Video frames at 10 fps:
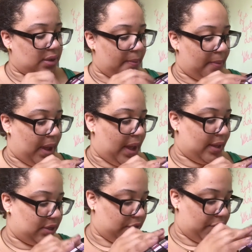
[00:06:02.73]
some
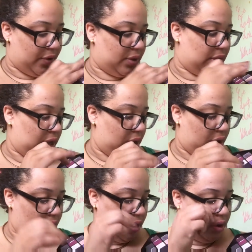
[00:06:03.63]
mattes here and
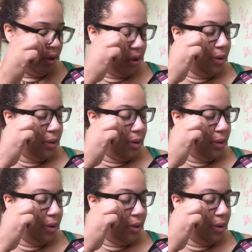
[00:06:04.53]
there